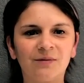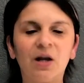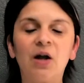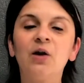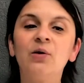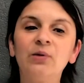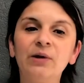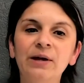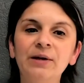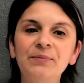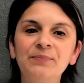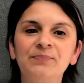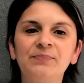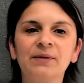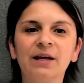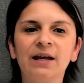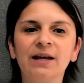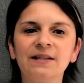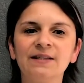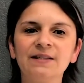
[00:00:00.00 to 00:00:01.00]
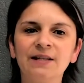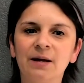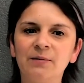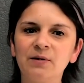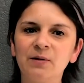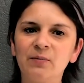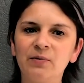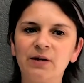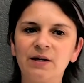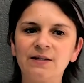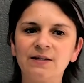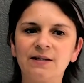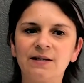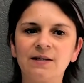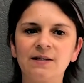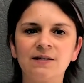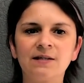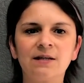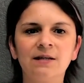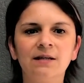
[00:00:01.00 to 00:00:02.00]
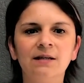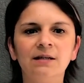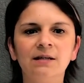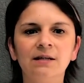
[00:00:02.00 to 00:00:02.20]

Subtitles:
Okay, it's time to process.